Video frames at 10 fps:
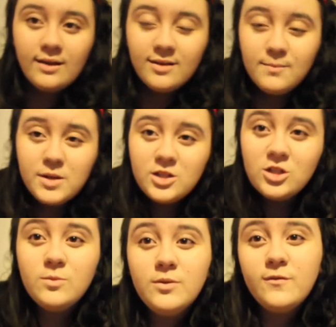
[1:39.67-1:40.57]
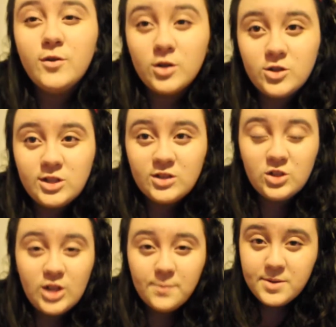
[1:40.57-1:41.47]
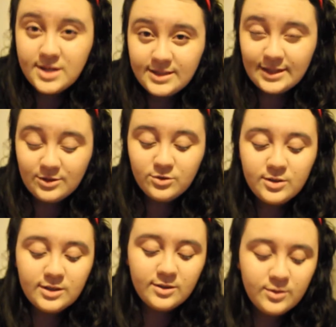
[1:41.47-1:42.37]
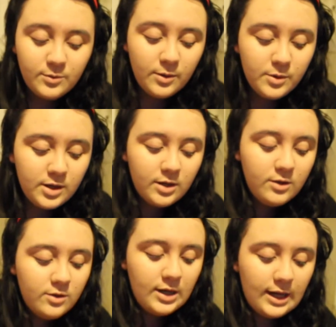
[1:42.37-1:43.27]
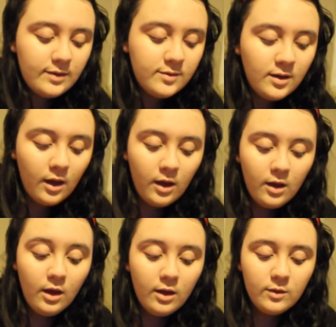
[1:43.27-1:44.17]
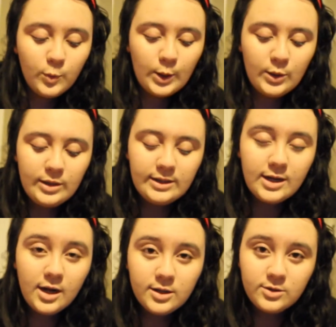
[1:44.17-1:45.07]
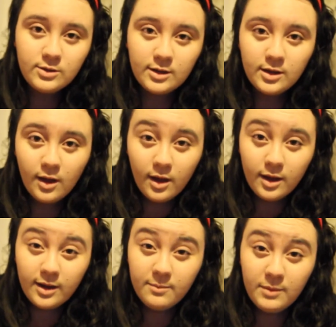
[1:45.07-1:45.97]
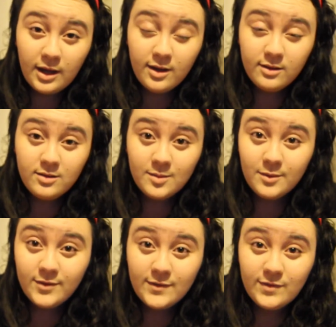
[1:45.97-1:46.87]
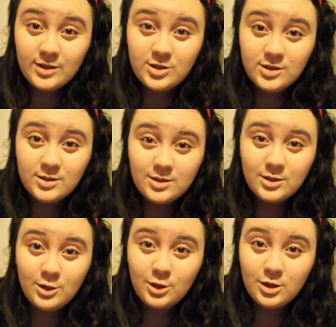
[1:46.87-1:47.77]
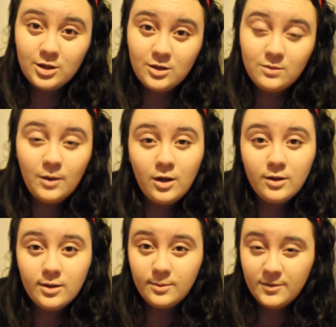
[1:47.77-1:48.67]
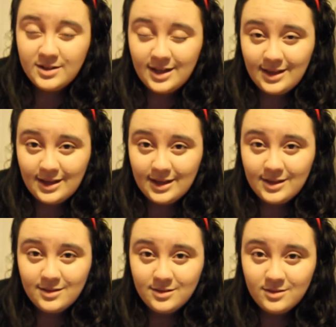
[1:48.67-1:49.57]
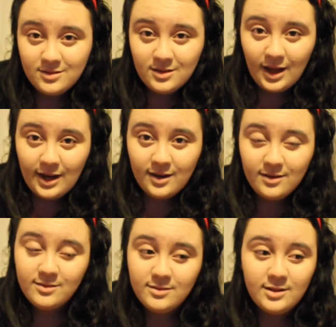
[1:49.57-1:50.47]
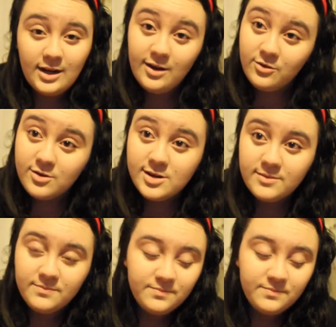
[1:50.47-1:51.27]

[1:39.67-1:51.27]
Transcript: as I mentioned before, she's a Japanese android, so what we're going to do next is we're going to contour and make some of our features look smaller and more delicate, like an android.